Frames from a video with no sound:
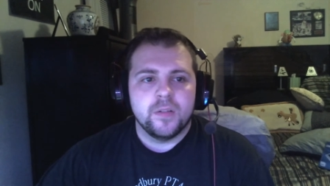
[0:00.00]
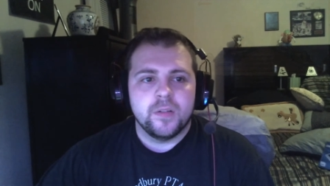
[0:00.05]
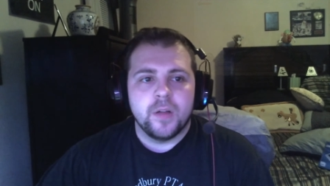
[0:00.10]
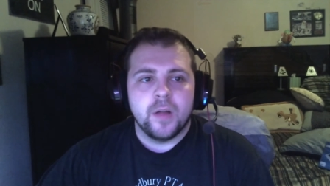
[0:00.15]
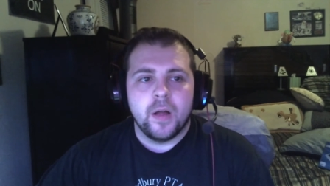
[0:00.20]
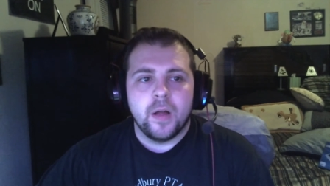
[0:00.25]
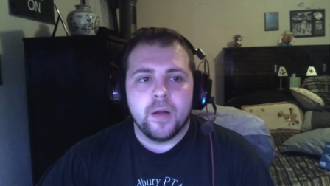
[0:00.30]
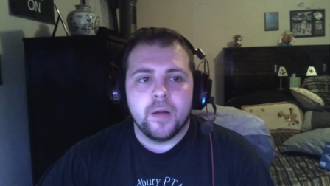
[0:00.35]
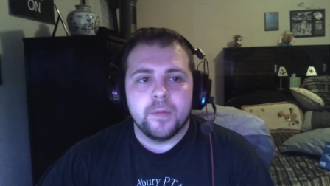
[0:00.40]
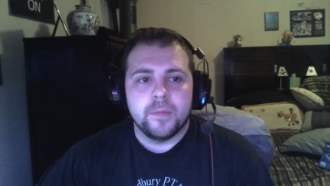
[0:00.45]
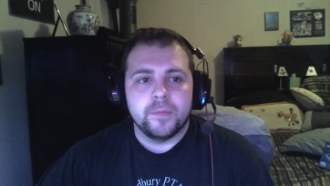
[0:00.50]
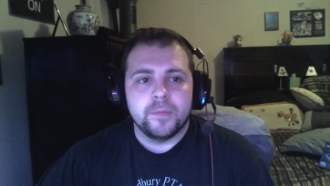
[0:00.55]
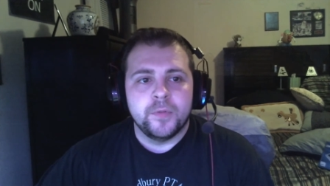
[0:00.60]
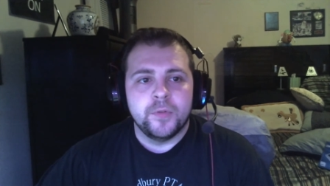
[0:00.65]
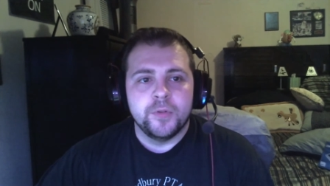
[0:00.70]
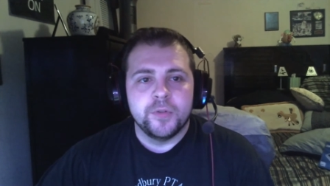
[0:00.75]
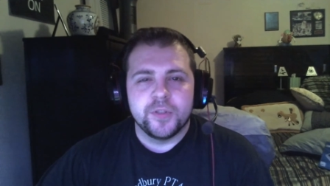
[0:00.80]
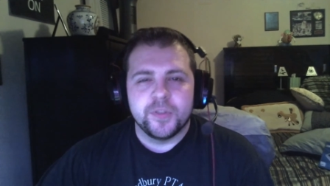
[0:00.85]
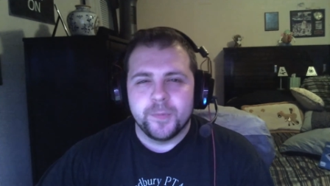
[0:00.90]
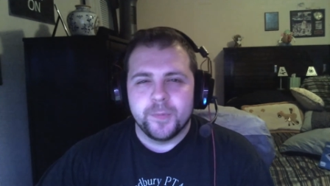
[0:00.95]
uh,
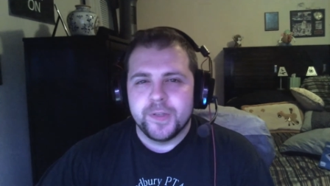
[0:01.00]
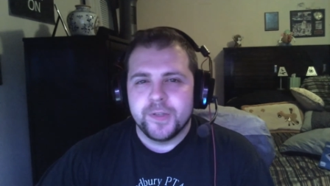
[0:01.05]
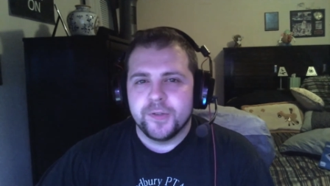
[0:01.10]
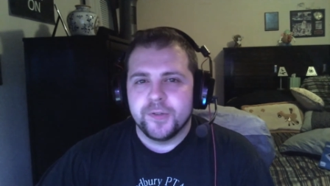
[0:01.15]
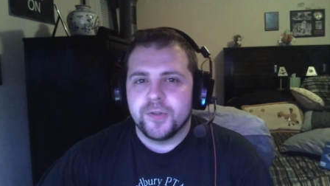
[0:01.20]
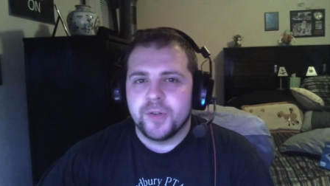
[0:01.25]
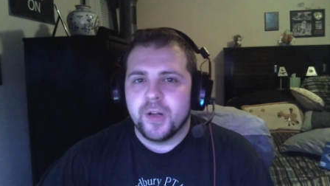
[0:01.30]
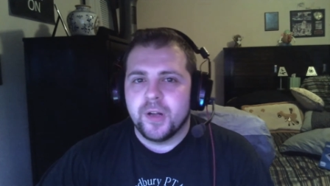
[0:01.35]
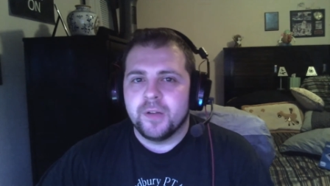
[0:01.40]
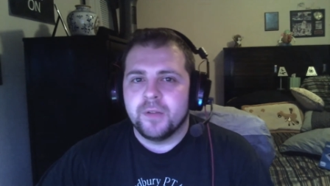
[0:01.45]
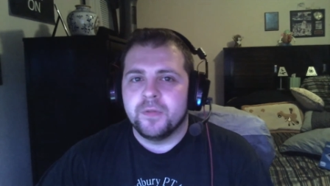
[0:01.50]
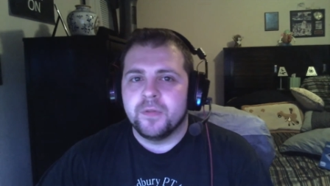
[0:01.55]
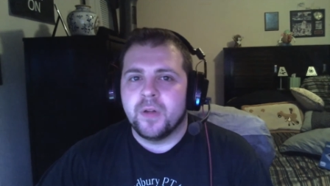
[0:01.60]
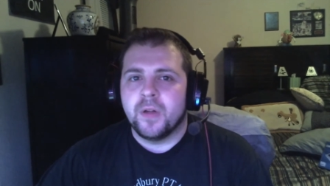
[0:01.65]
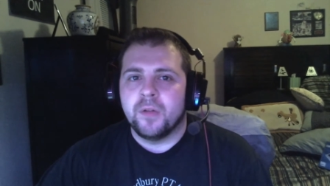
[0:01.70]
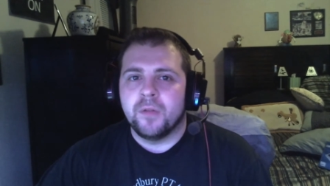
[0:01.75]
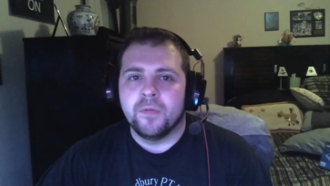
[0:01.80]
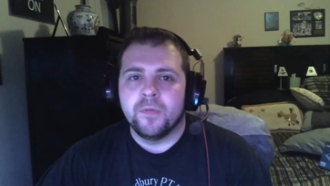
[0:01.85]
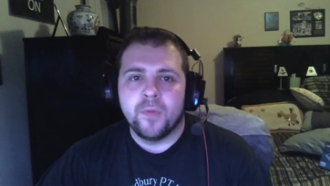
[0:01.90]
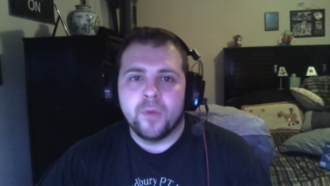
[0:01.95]
do some research on,
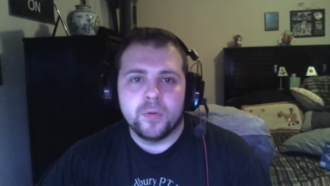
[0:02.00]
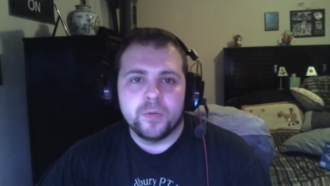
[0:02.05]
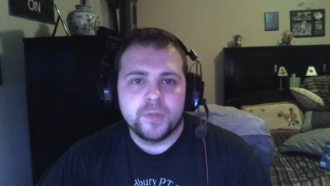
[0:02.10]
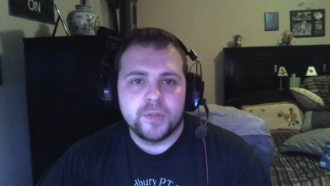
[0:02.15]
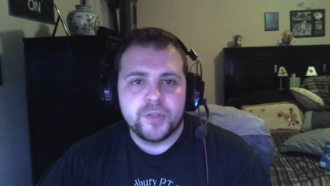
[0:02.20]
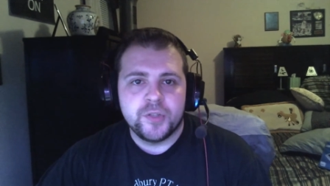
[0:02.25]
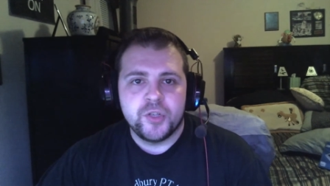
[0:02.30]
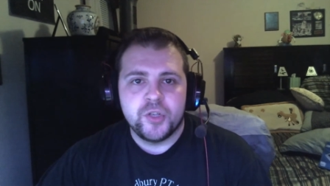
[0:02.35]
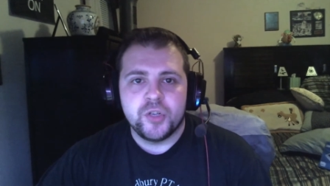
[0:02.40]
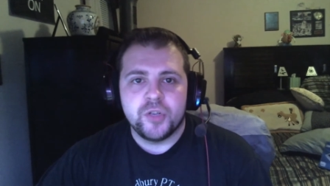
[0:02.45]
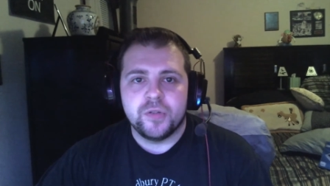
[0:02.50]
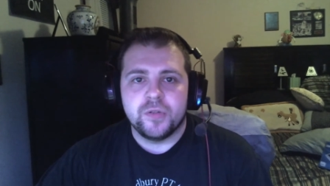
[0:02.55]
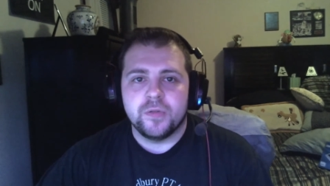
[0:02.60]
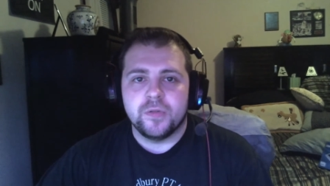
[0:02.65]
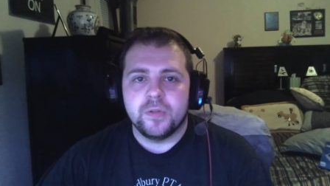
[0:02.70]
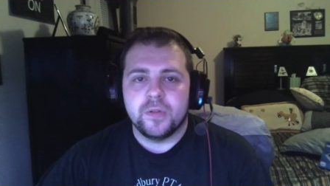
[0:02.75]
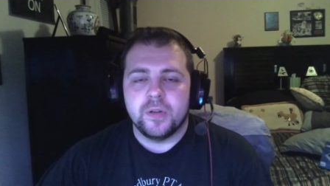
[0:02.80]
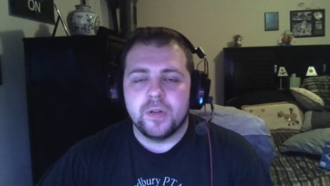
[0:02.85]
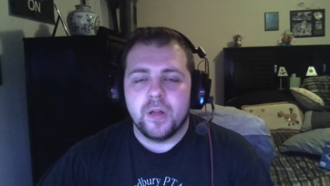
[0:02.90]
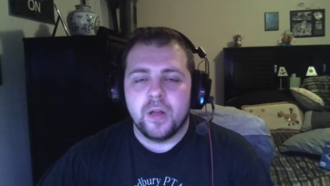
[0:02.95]
on voltage
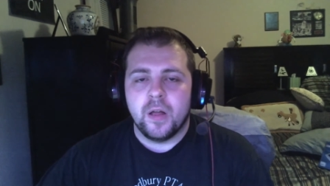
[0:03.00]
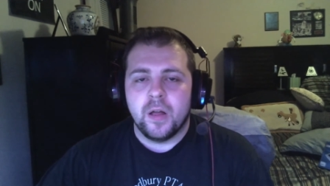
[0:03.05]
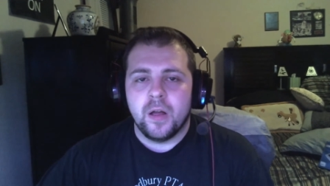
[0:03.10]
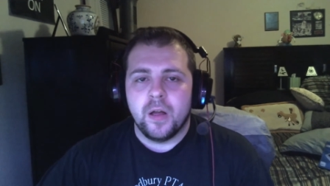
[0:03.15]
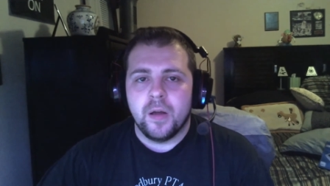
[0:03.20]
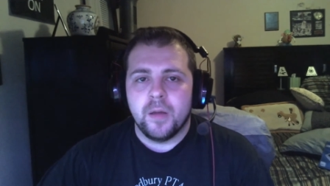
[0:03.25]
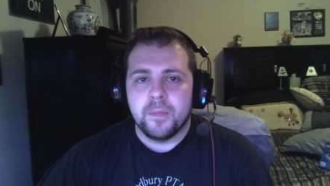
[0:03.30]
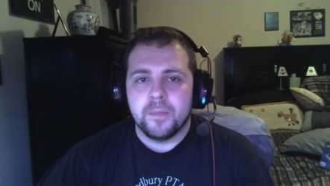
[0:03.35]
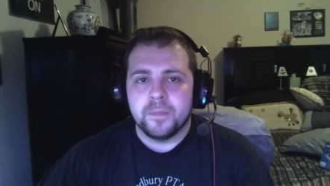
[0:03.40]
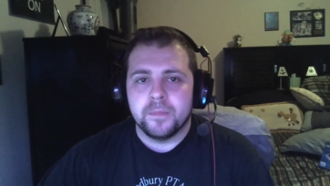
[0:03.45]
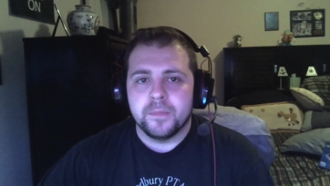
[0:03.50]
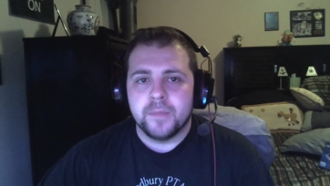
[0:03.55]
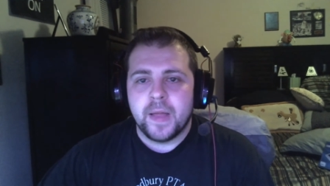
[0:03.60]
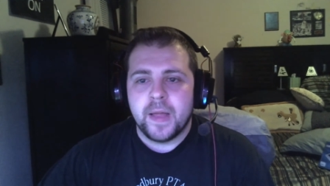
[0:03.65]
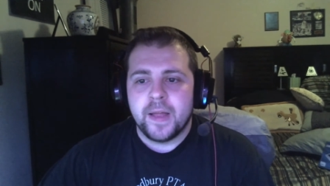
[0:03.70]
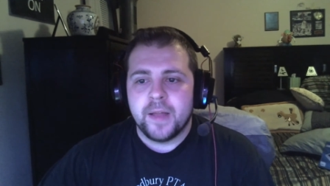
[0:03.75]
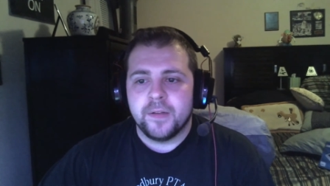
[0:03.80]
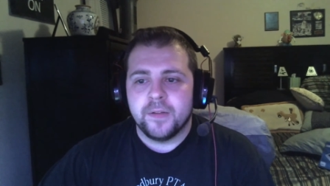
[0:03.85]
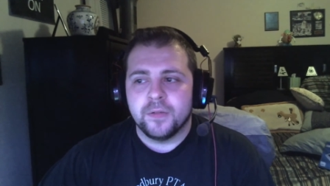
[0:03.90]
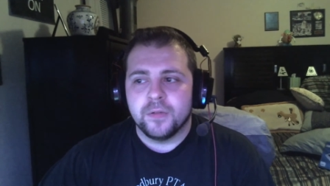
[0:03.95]
um,
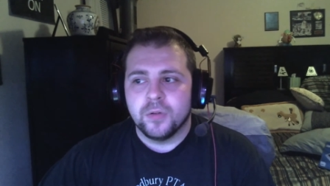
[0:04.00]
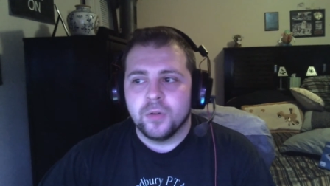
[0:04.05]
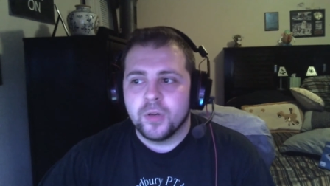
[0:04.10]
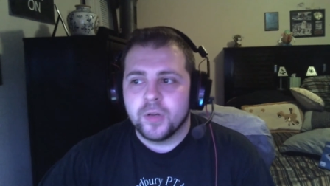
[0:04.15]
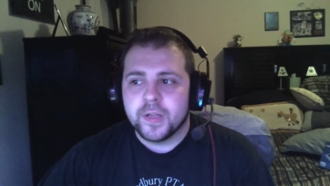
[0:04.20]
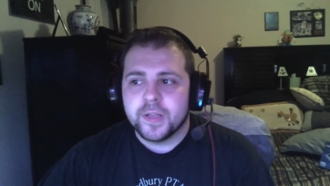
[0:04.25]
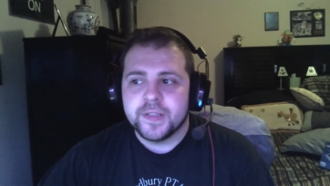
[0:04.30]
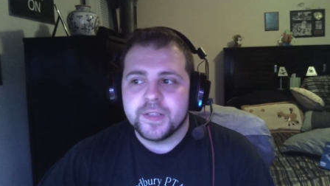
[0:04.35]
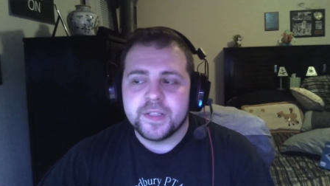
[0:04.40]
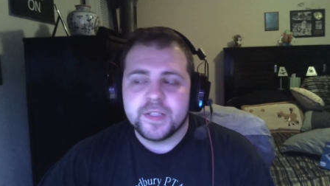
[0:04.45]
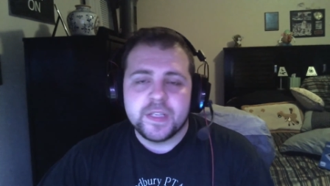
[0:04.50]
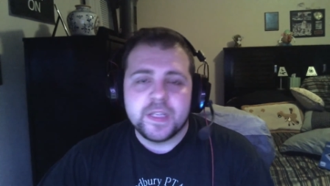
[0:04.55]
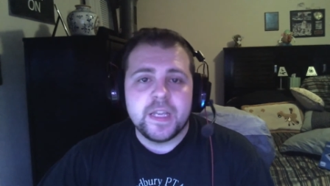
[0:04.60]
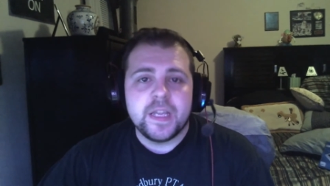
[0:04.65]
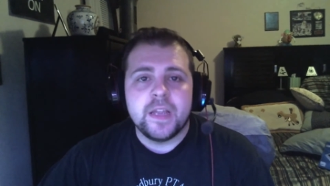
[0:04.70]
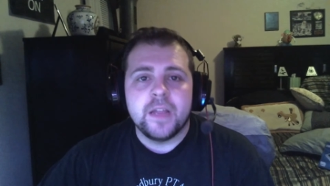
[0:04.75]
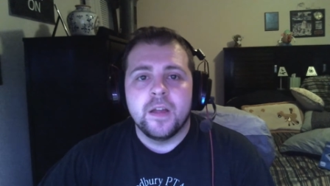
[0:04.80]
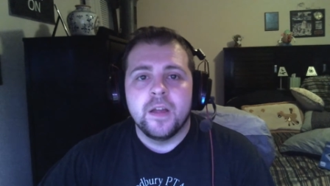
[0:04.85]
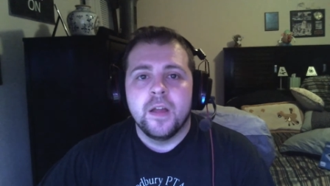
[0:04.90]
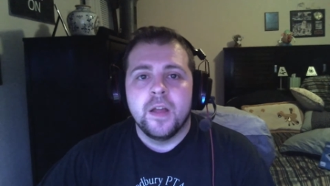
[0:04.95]
and look and
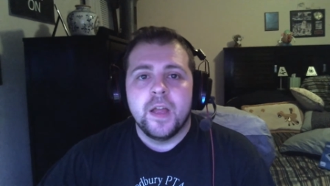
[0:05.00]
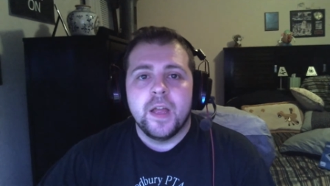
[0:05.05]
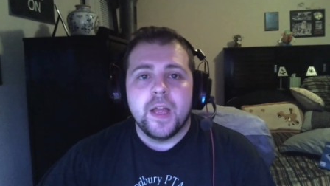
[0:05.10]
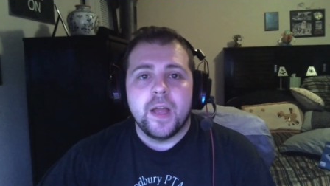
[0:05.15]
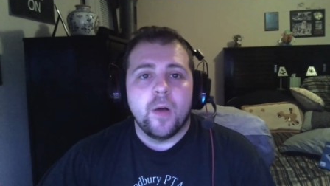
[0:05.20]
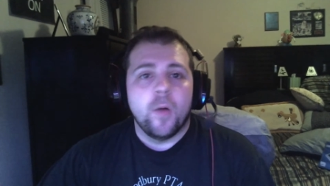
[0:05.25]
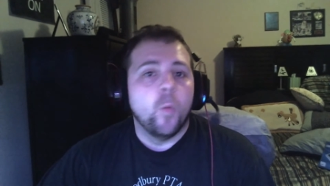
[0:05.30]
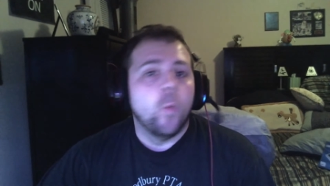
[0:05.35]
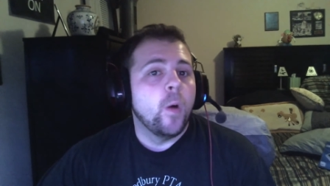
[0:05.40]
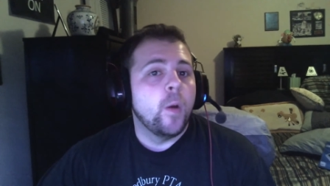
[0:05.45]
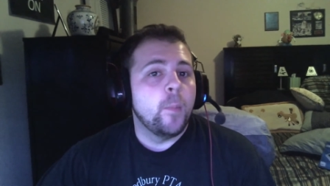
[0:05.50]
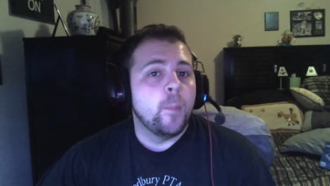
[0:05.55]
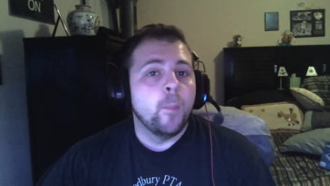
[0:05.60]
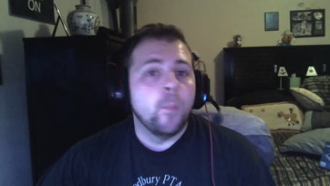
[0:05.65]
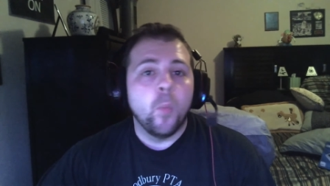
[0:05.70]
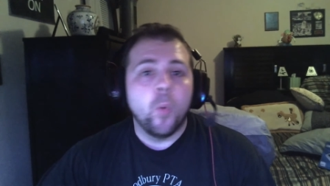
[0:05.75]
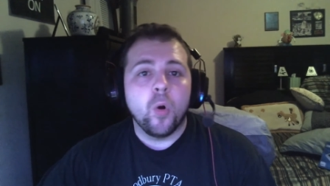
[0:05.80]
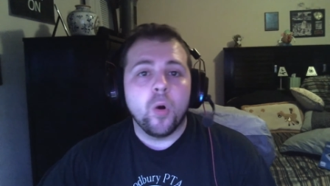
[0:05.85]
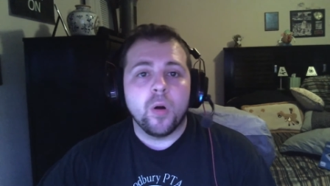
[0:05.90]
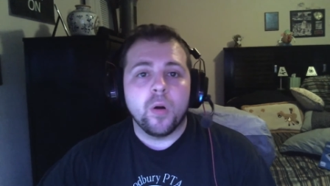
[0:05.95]
see what
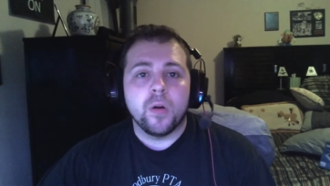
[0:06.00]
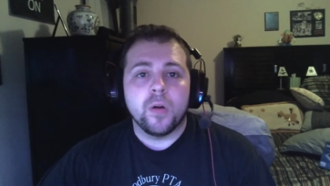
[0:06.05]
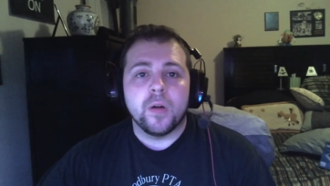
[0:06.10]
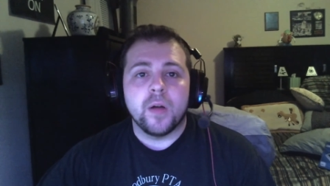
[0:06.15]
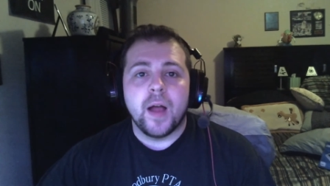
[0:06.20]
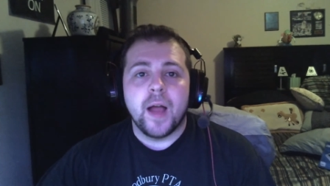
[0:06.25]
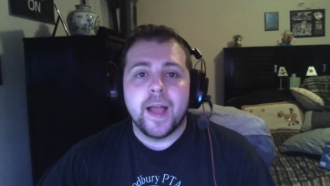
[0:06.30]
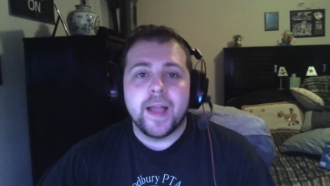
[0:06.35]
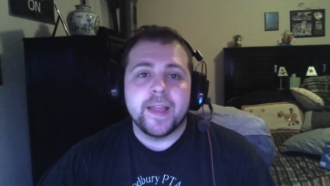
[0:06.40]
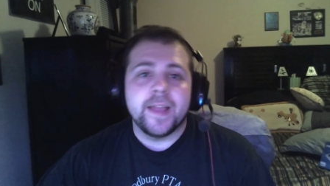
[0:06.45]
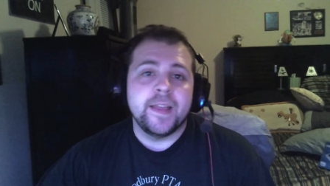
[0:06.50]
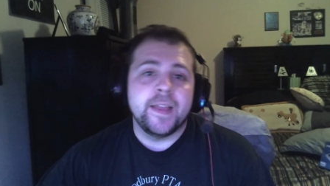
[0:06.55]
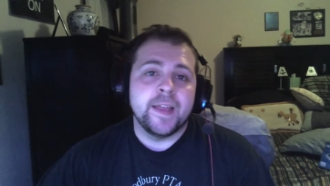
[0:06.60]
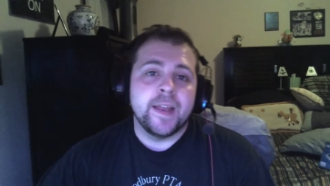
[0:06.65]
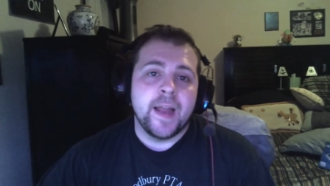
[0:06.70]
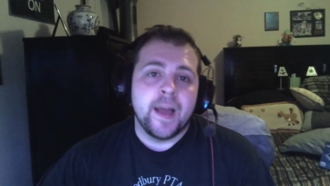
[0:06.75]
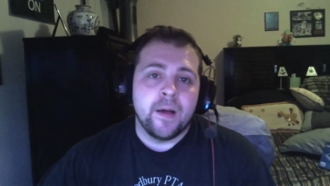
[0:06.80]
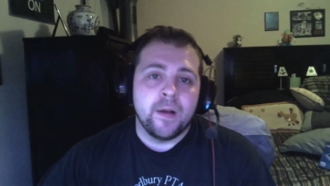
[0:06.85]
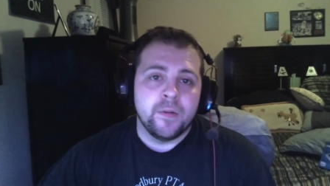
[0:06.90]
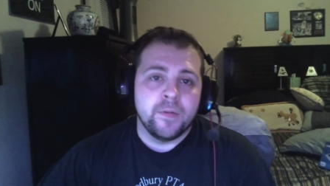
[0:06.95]
more I can get
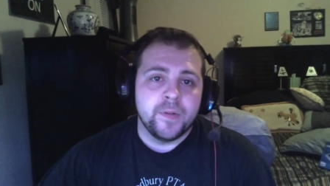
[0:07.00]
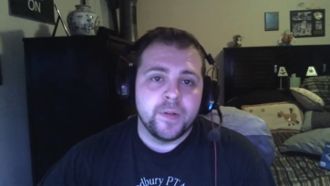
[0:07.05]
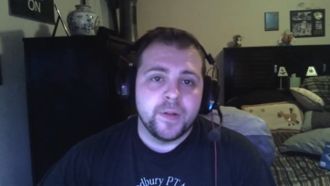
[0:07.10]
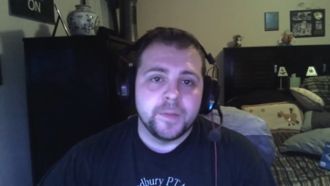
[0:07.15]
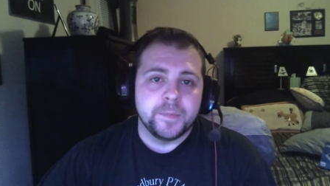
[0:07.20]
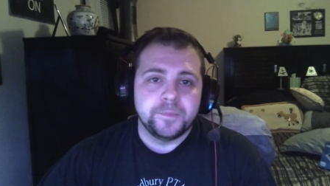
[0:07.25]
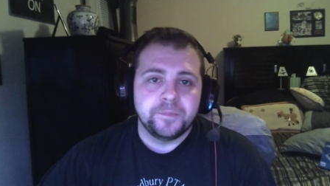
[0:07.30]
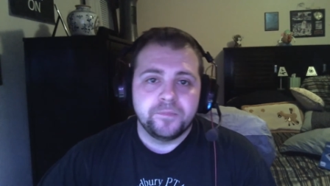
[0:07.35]
out of it.